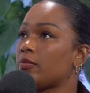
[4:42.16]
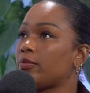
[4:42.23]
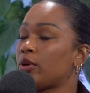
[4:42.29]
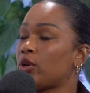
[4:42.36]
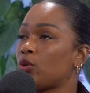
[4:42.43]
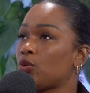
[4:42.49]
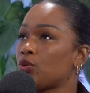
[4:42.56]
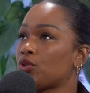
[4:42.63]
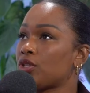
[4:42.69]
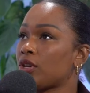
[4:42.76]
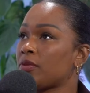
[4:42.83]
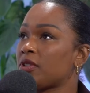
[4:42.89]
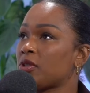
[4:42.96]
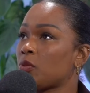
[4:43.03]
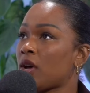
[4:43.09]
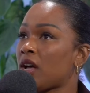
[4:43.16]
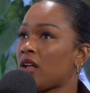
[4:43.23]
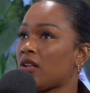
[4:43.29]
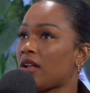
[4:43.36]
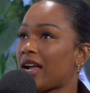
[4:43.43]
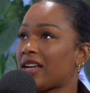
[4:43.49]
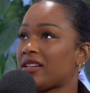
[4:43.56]
But also as
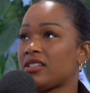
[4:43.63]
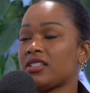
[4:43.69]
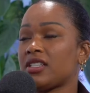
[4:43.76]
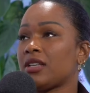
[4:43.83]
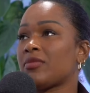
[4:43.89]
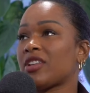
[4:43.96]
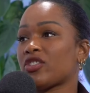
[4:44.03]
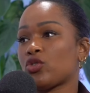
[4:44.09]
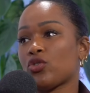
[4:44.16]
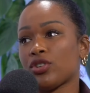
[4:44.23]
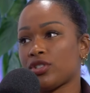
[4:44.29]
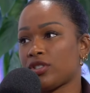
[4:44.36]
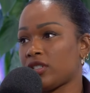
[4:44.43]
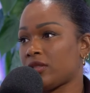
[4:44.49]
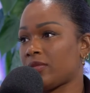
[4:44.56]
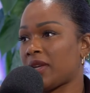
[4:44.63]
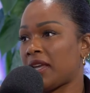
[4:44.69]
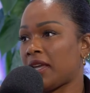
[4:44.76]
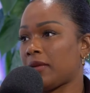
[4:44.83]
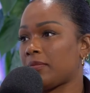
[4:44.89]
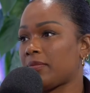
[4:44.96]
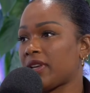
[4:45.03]
well, I had a team that trusted
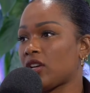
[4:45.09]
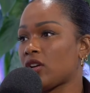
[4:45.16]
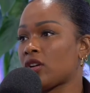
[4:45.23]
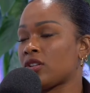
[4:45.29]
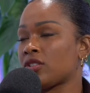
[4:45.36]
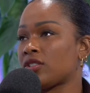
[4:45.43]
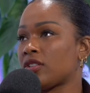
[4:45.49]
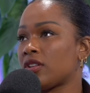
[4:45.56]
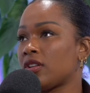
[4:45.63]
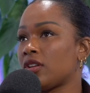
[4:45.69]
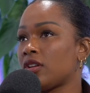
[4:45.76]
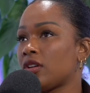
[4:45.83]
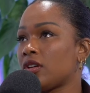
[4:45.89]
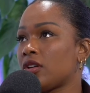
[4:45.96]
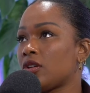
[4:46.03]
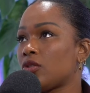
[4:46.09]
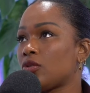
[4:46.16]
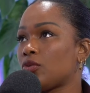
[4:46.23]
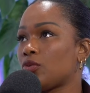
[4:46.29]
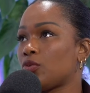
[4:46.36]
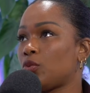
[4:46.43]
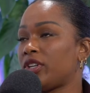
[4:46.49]
me because
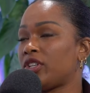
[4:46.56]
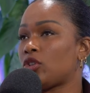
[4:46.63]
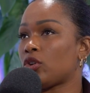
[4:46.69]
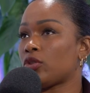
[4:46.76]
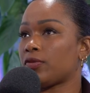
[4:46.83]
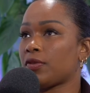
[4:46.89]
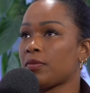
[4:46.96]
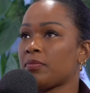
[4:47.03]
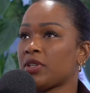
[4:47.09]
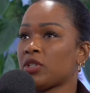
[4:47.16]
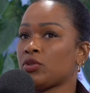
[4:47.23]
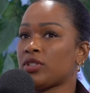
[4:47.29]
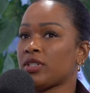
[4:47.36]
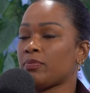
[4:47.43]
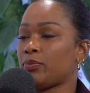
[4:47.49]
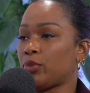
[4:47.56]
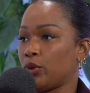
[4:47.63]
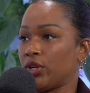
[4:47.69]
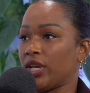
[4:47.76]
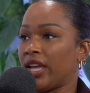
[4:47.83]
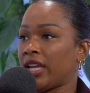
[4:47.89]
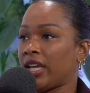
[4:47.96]
we'd gone from building
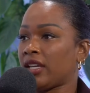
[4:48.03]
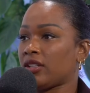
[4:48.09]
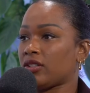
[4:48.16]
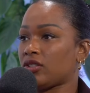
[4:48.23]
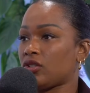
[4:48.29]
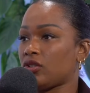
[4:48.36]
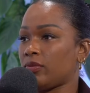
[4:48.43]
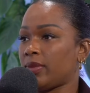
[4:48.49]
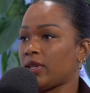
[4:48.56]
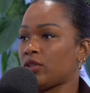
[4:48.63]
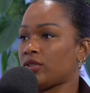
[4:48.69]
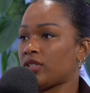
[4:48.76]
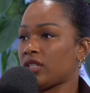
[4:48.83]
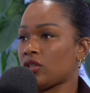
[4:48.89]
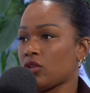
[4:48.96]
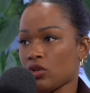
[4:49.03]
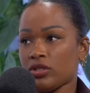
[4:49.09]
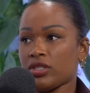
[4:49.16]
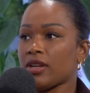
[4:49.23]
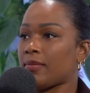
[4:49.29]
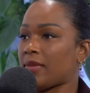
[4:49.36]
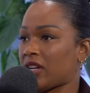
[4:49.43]
booking to building a
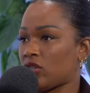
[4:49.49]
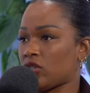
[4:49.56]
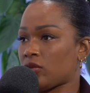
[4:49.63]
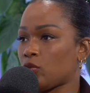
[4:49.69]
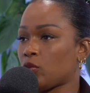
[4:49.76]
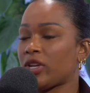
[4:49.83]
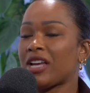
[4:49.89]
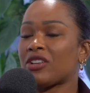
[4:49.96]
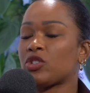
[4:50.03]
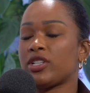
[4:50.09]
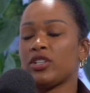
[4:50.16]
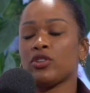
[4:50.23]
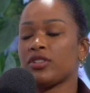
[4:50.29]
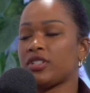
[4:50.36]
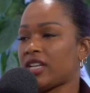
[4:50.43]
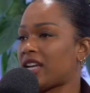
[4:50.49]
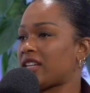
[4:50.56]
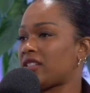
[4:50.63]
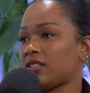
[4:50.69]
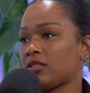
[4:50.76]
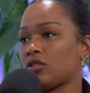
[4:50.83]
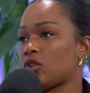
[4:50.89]
content management. We actually already
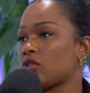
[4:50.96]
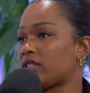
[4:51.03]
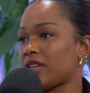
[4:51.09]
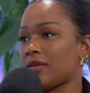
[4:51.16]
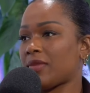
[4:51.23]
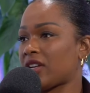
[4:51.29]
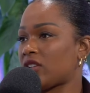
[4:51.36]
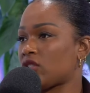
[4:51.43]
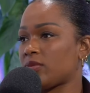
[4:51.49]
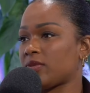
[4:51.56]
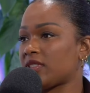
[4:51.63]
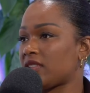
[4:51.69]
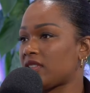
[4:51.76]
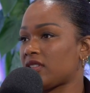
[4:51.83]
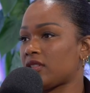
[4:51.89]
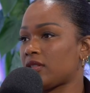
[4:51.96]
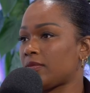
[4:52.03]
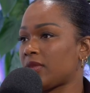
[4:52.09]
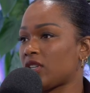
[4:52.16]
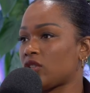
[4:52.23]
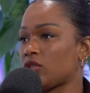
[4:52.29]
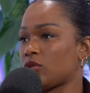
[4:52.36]
had a content management system
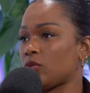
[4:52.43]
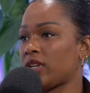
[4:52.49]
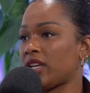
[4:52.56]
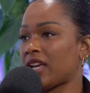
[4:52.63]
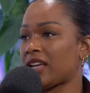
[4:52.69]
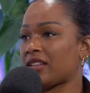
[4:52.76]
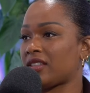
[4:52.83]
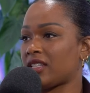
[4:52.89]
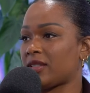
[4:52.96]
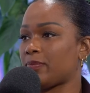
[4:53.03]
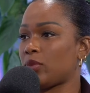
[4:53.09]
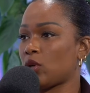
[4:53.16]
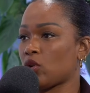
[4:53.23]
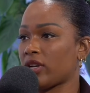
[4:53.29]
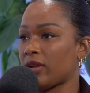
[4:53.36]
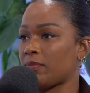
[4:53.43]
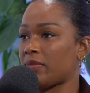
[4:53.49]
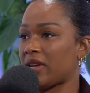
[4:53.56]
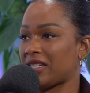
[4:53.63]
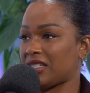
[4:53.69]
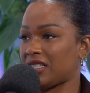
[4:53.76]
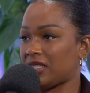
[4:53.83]
because we had this blog
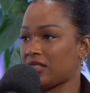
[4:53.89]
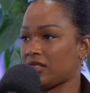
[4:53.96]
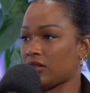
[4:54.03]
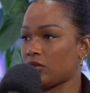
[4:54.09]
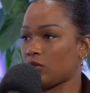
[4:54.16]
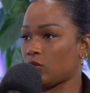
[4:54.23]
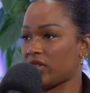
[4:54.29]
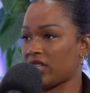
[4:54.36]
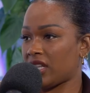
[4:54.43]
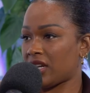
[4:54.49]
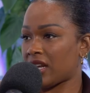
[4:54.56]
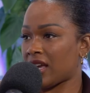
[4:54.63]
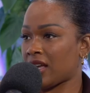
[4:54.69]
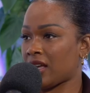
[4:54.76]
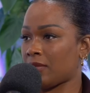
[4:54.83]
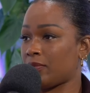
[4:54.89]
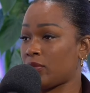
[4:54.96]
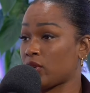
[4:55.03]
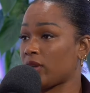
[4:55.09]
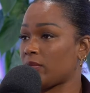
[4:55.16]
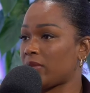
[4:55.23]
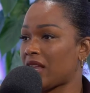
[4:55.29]
embedded within our
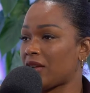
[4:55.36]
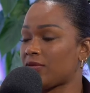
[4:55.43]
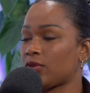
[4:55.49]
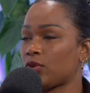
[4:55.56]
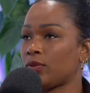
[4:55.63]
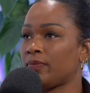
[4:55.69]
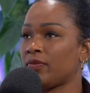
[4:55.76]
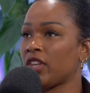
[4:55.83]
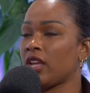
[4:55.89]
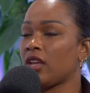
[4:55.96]
booking platform.